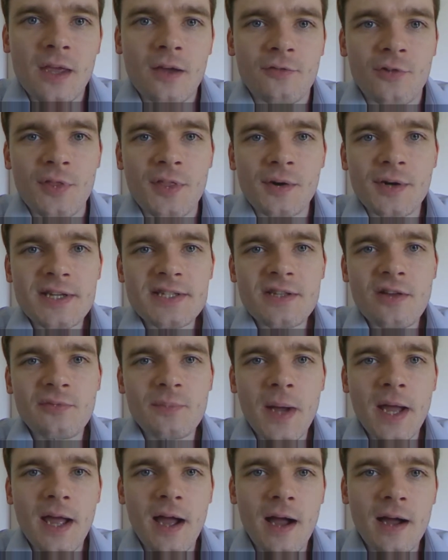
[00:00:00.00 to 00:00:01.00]
For the rest of
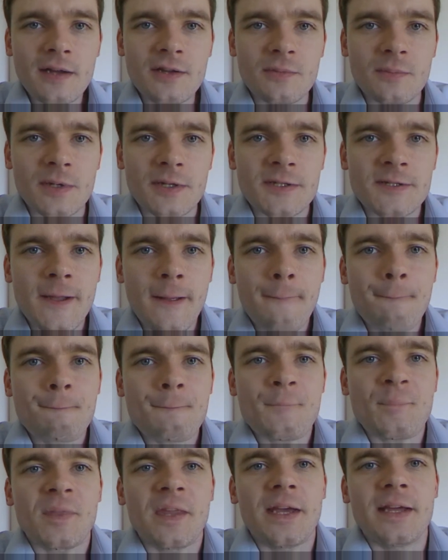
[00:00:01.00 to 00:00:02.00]
my argument,
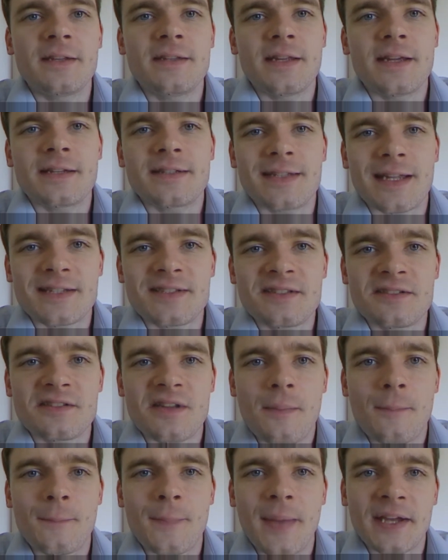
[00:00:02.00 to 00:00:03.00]
it
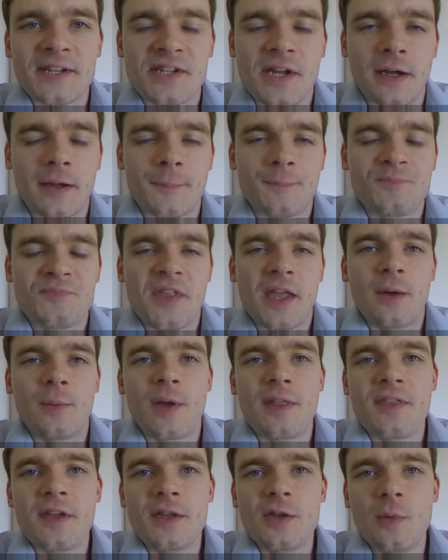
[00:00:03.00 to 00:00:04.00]
doesn't matter
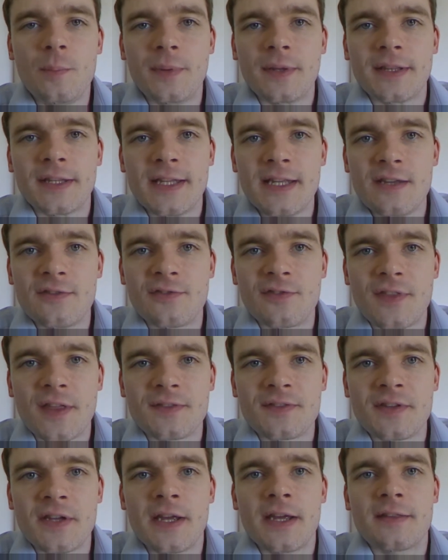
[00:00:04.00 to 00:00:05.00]
whether you believe
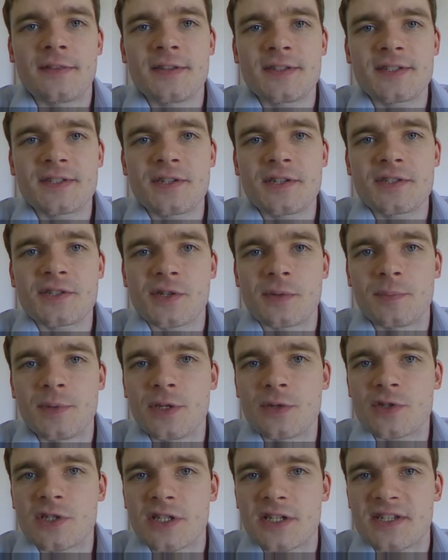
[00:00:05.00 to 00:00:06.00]
that this
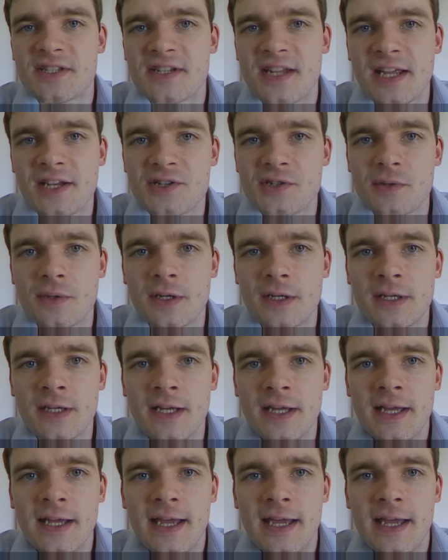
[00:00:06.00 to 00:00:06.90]
distribution is natural.